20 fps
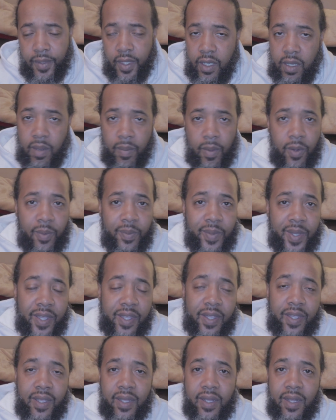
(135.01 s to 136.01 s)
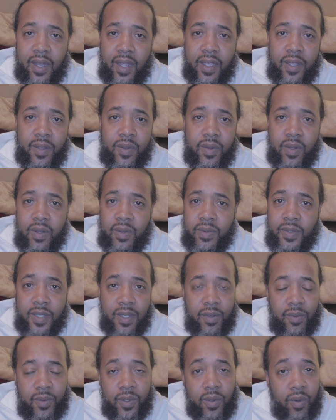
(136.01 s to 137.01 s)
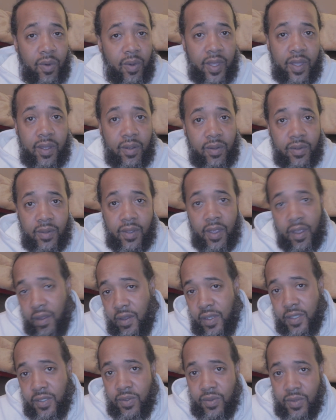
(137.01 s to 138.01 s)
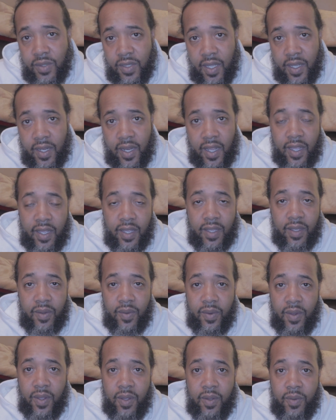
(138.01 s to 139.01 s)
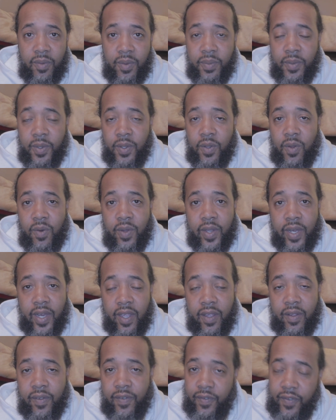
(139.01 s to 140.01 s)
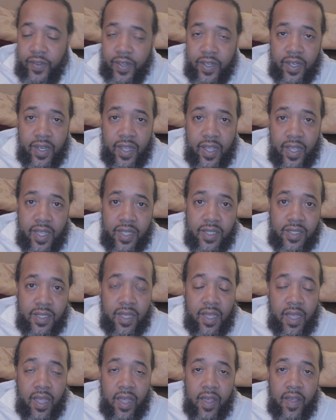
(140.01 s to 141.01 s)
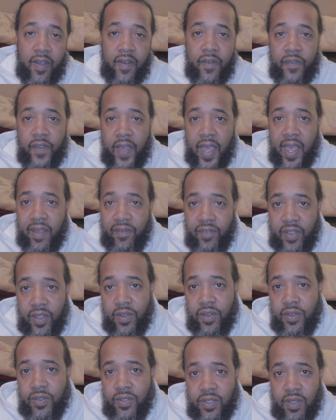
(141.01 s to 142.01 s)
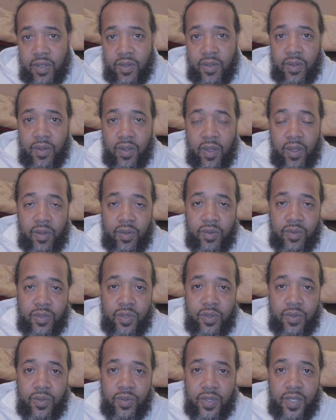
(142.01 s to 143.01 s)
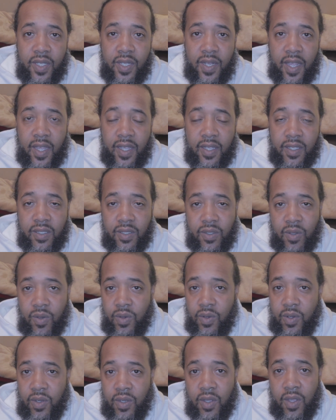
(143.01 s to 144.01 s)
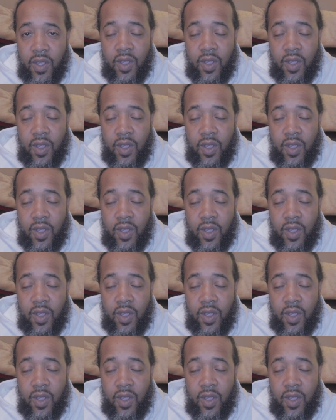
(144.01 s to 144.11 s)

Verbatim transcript: "Come on, man! Like, you know what I'm saying? We go out every Tuesday night. You know, we've been going out for the last five years on on Tuesday nights, or